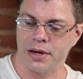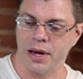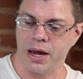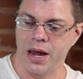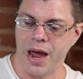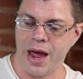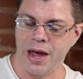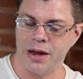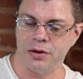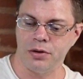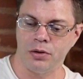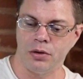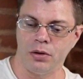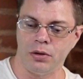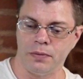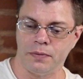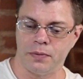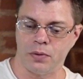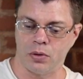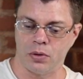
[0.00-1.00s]
a handle
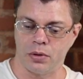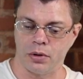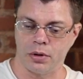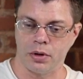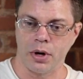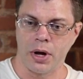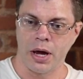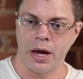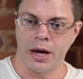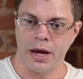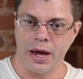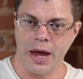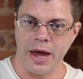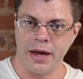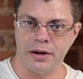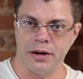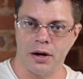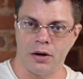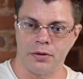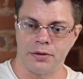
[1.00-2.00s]
for
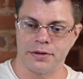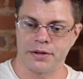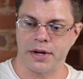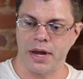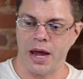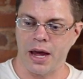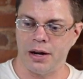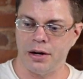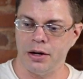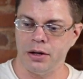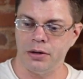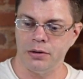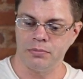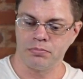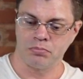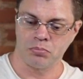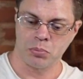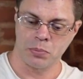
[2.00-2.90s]
handheld scanning.